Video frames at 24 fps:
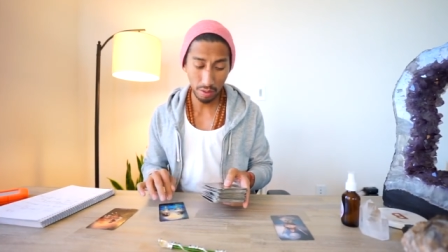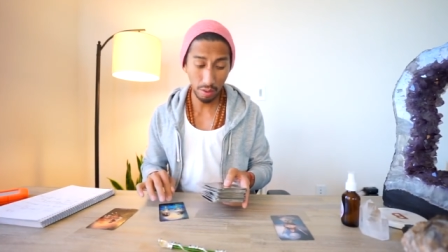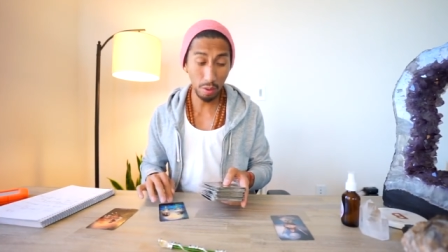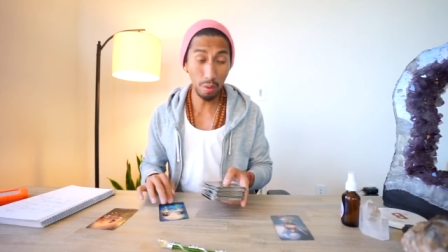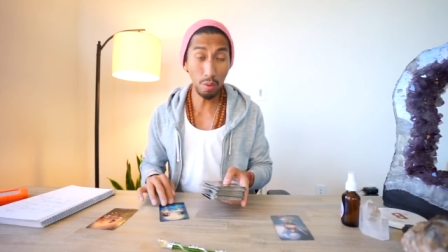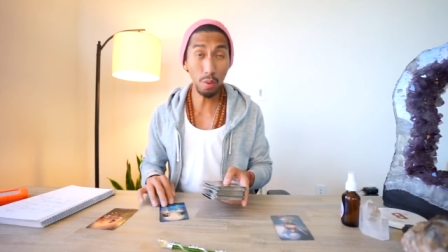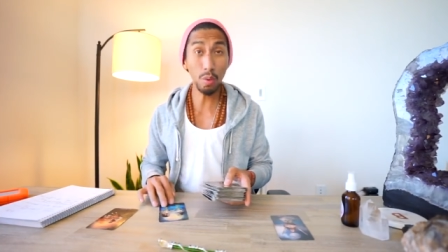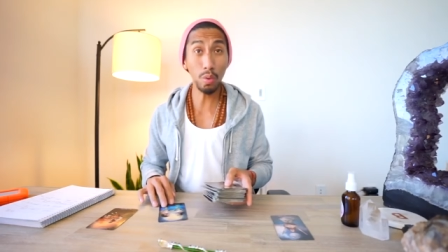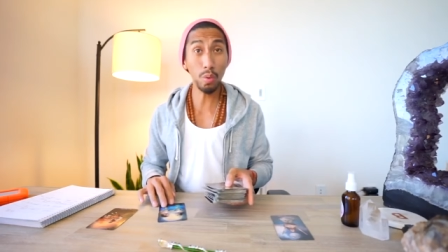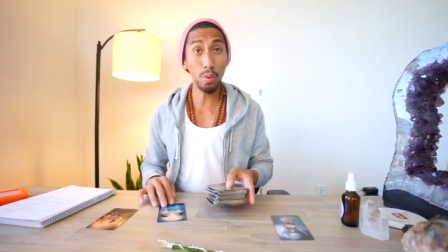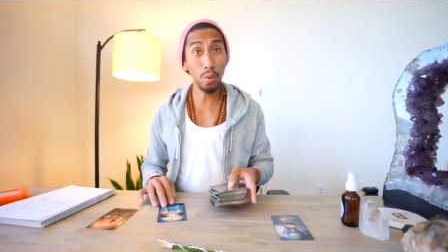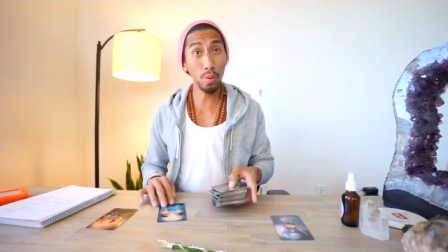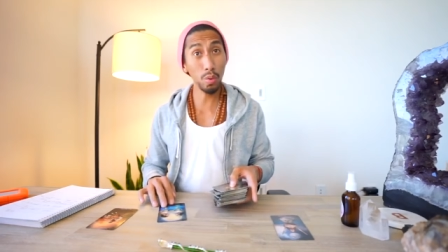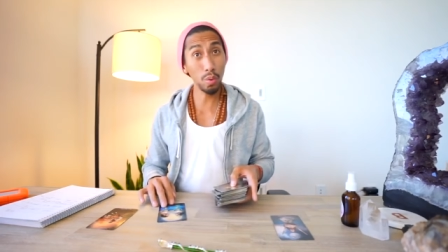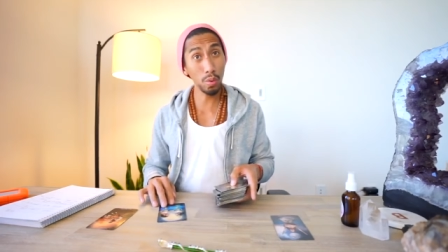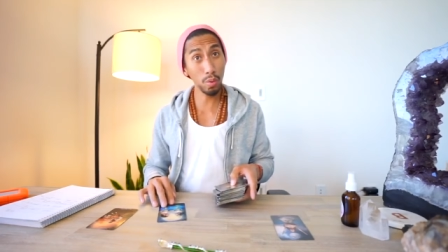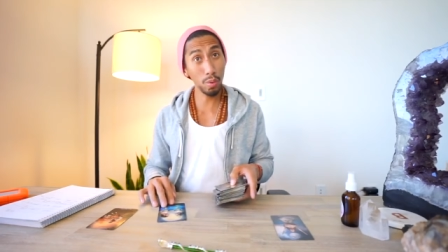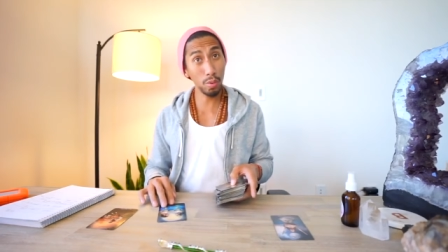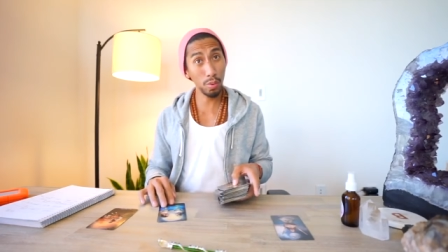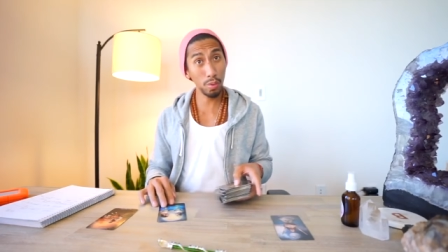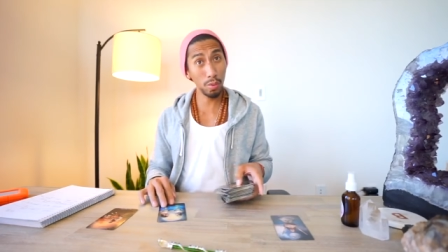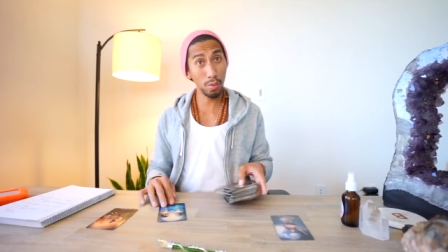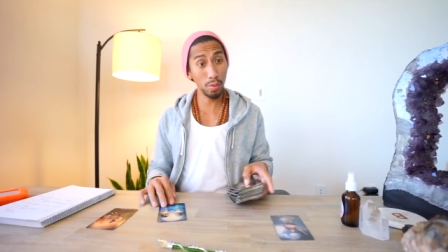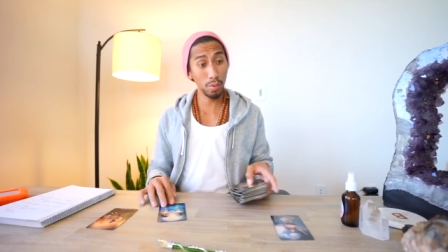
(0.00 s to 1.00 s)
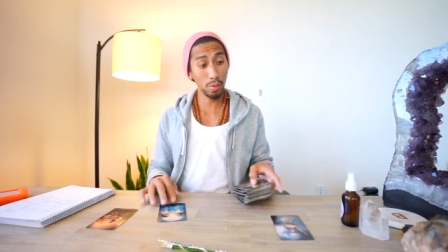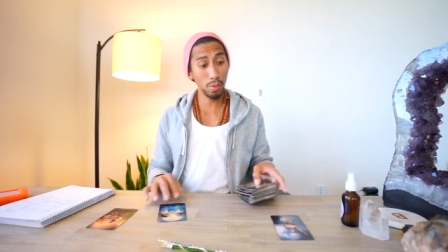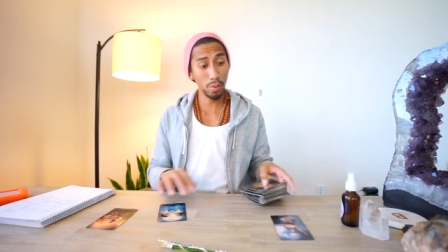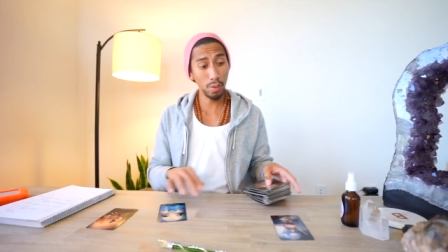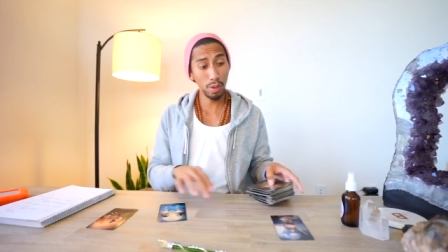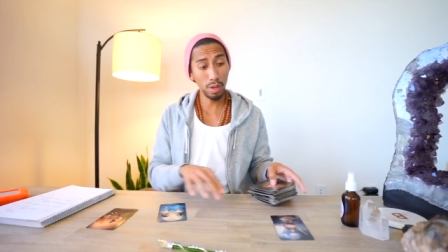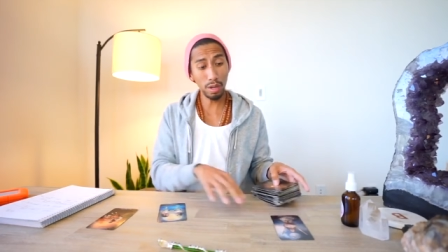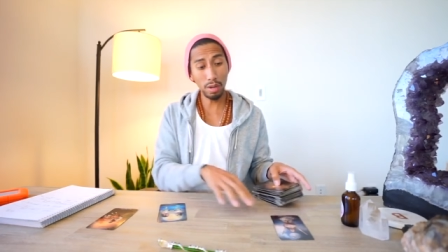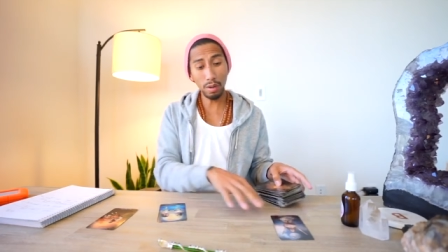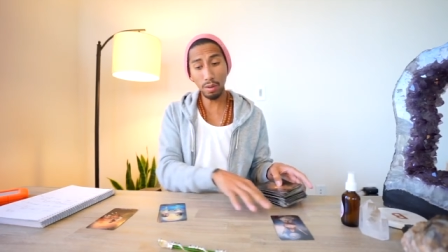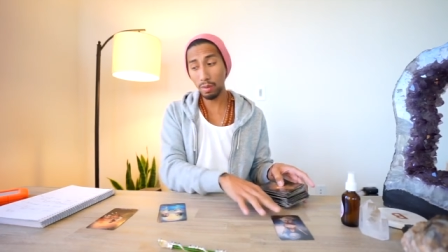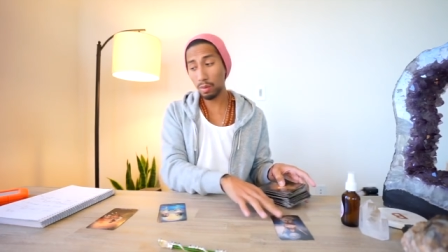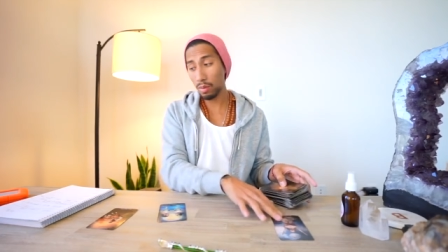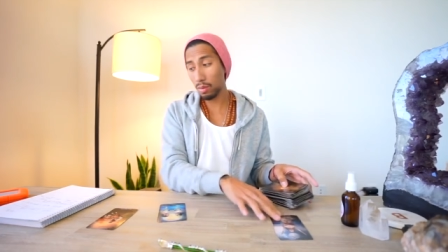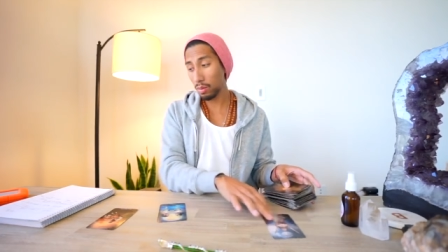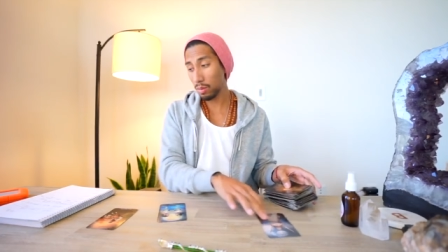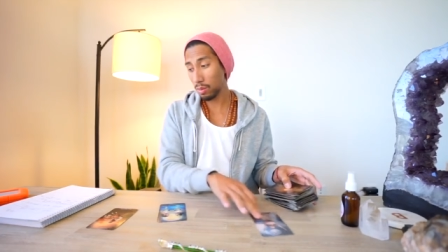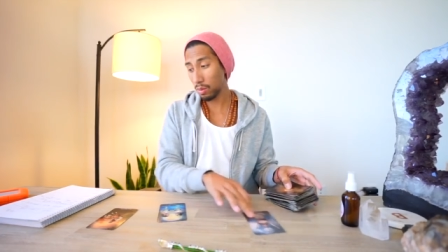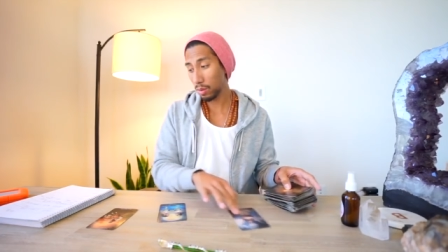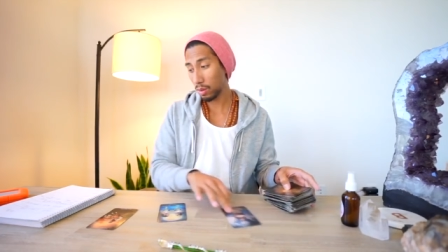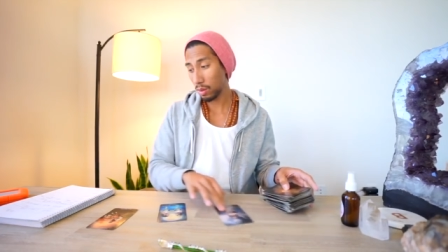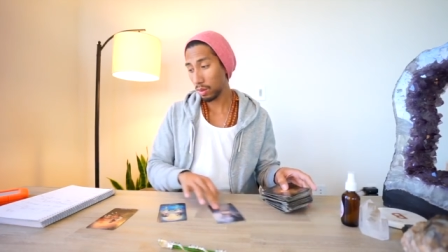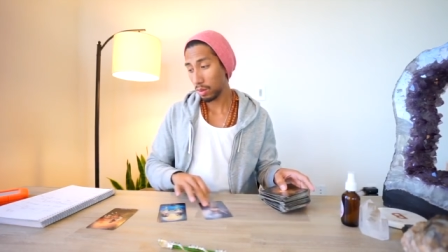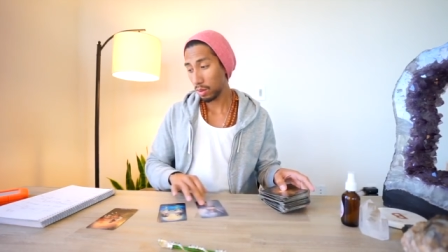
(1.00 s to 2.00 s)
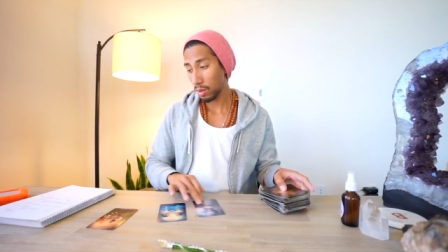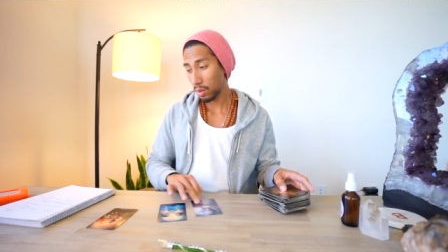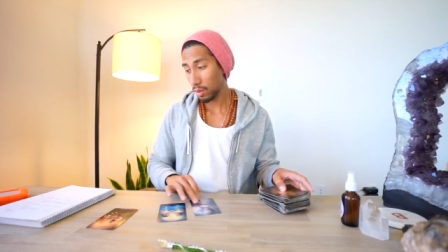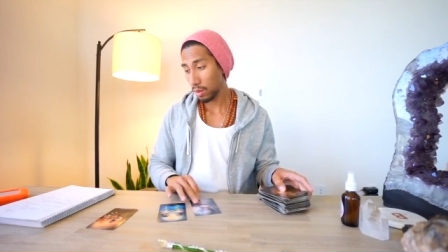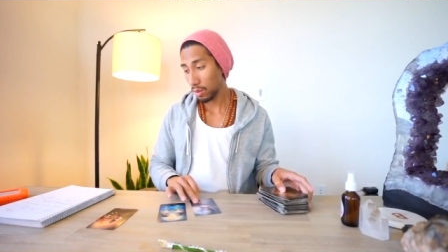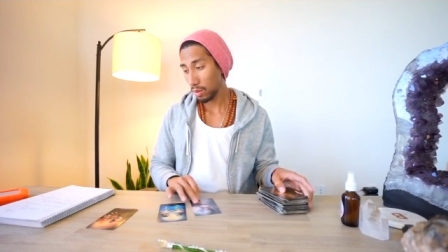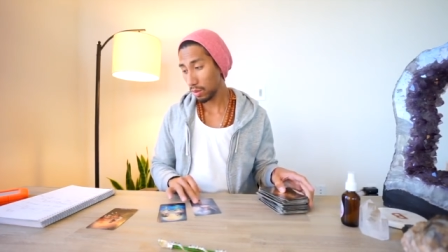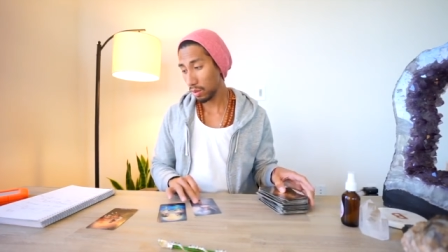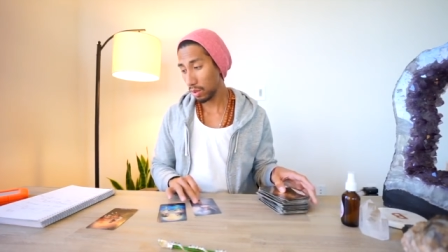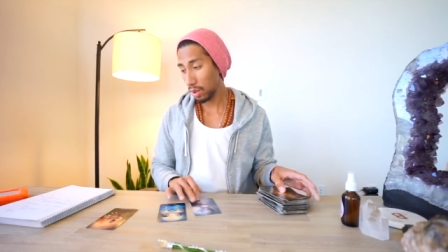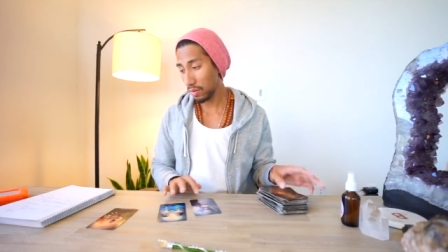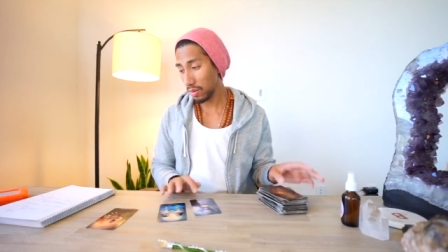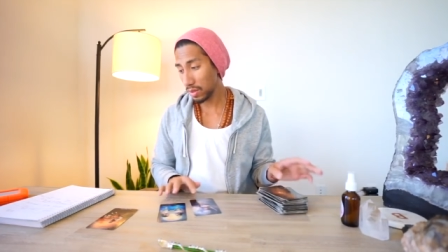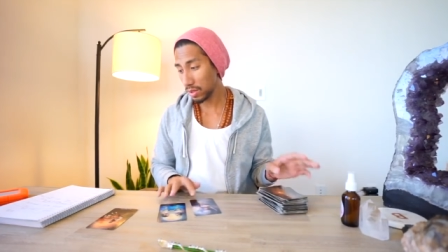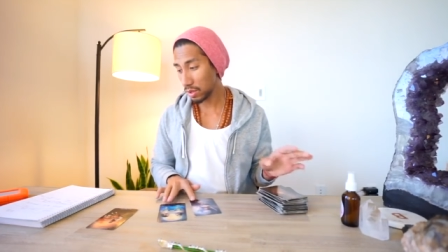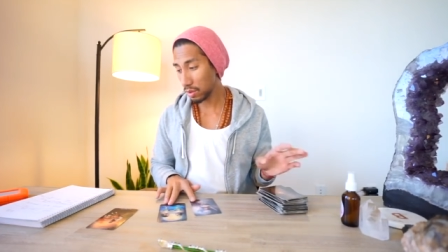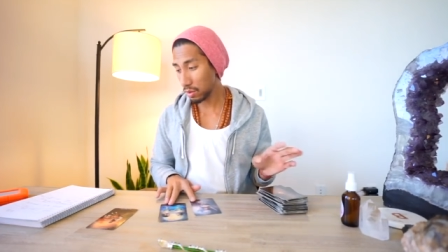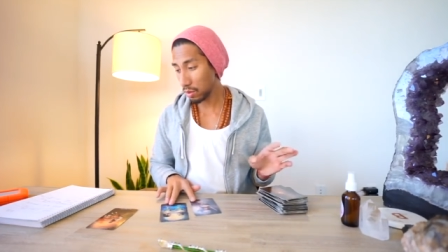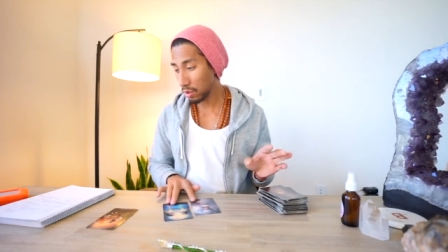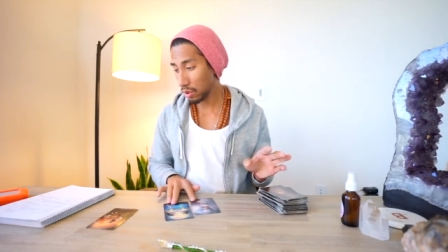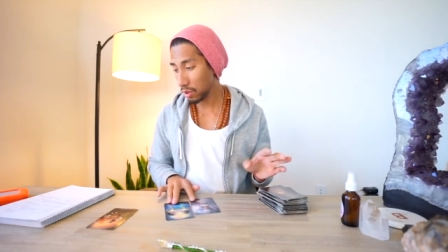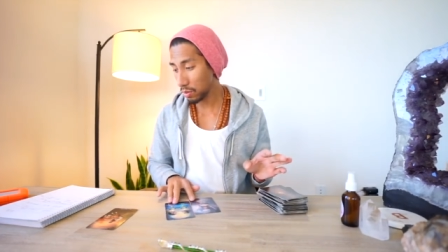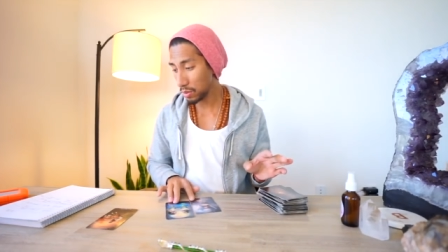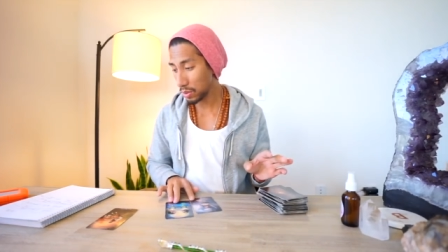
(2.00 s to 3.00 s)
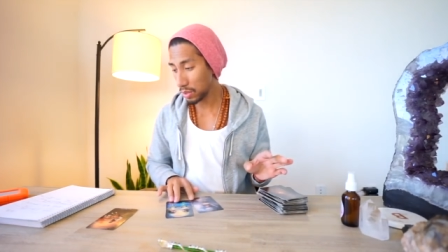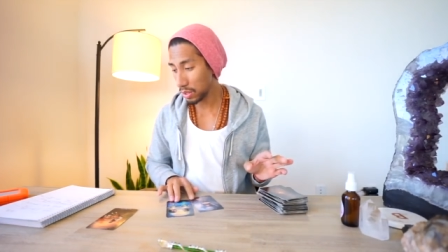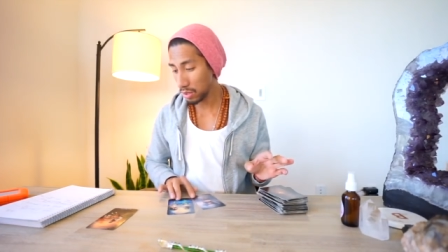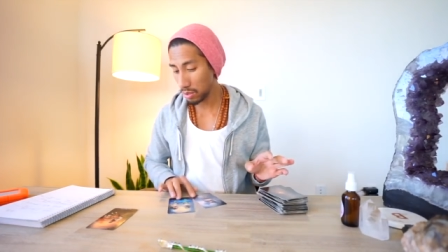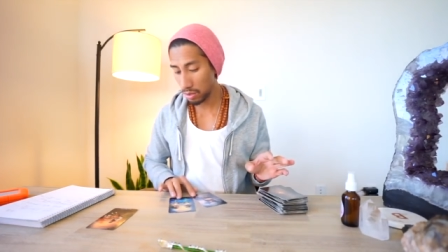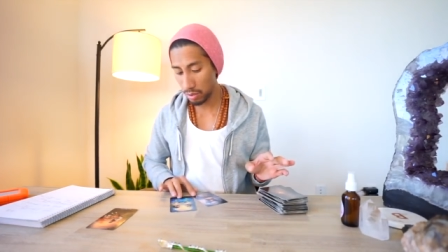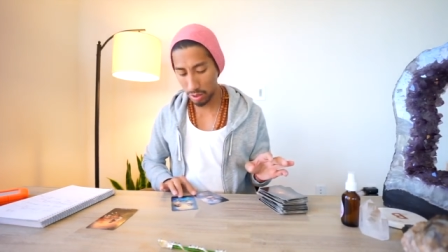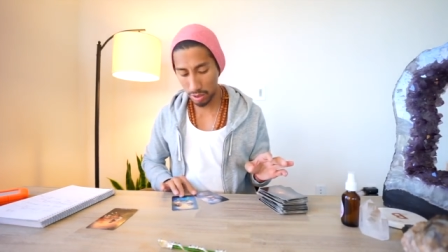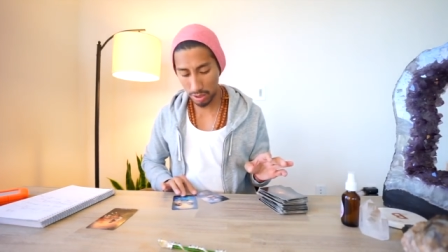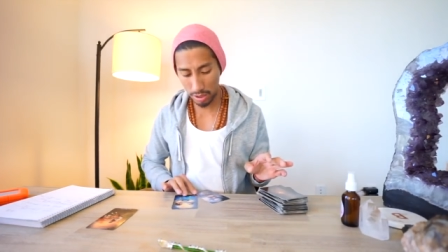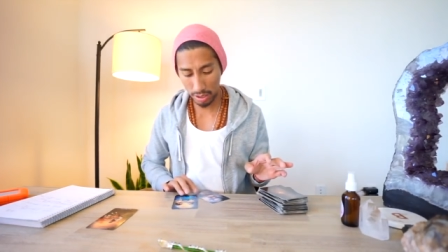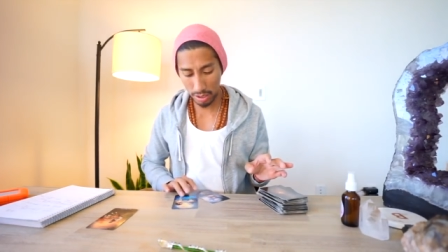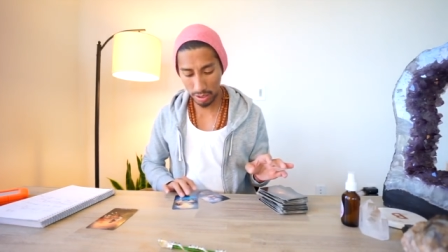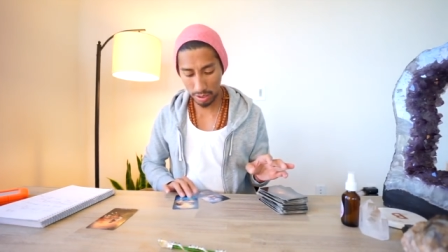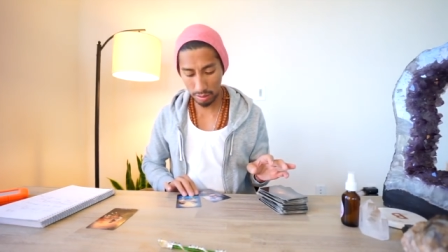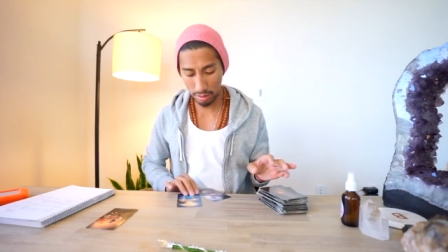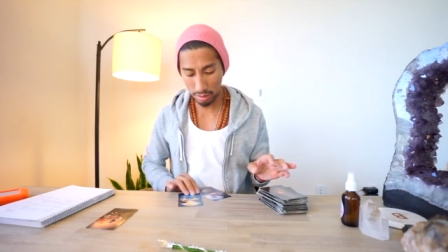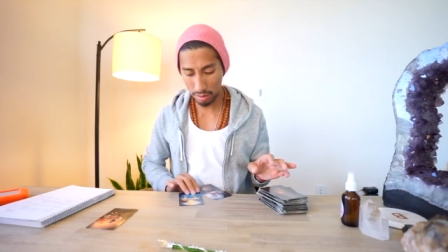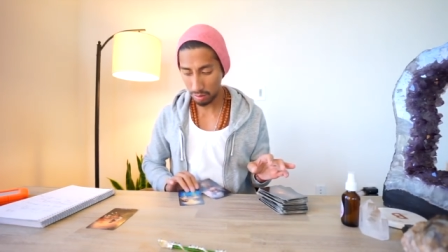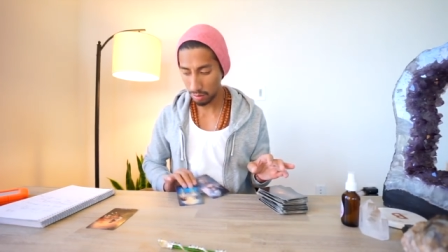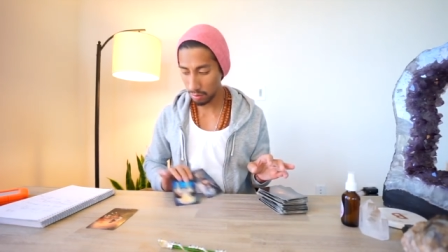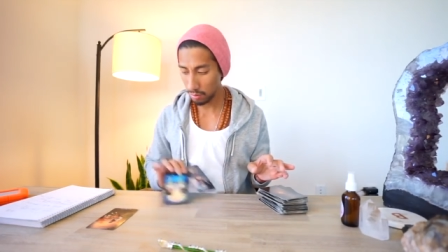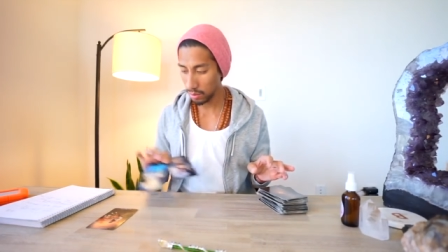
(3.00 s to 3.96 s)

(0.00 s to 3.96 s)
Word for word: Oh, hello. Do you have a scorpion in your sign?